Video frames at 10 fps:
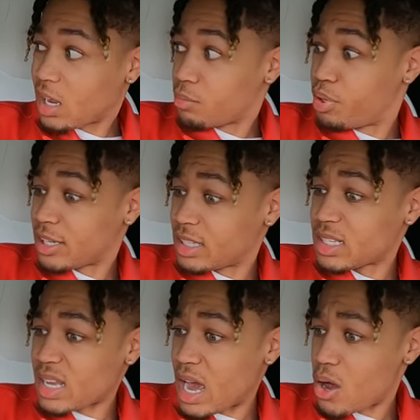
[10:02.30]
I didn't pick
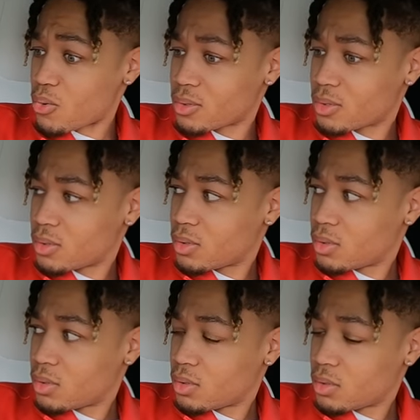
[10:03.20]
this out.
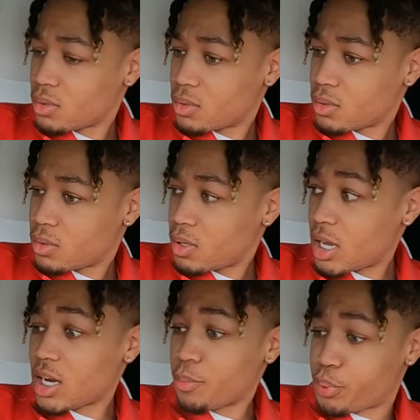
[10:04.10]

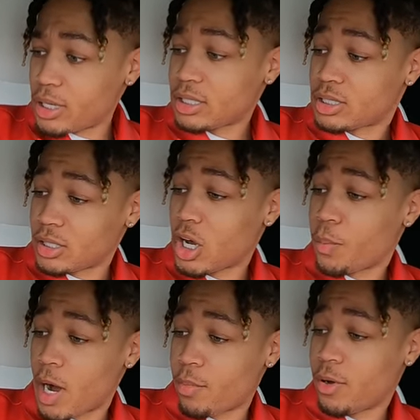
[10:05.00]
And I'm pretty sure your
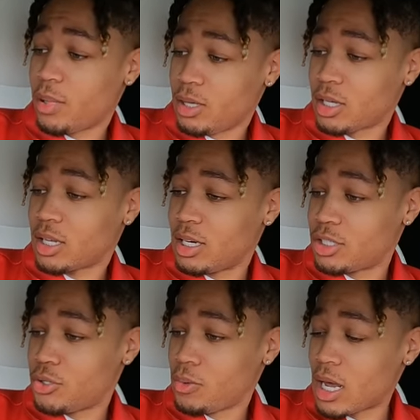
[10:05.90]
mama be looking
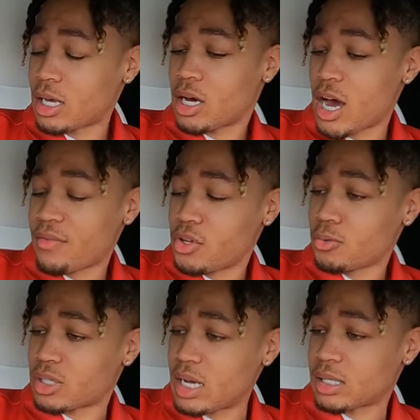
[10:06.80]
at you like, Gov, you
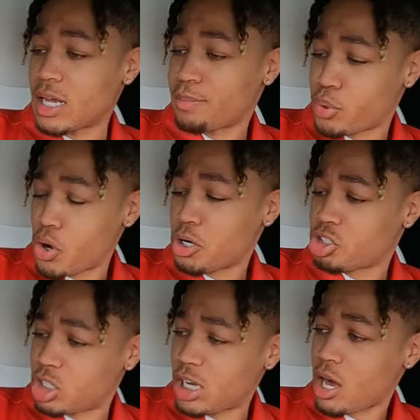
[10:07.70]
don't take that
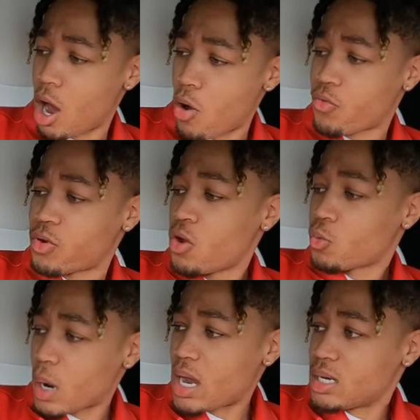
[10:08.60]
bullshit off
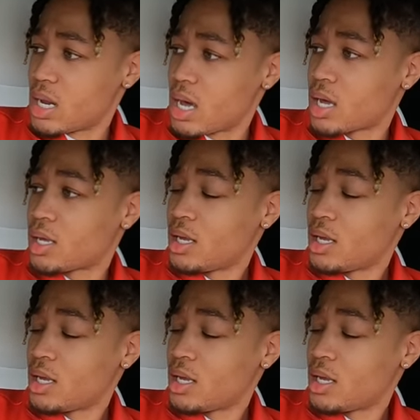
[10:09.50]
right now.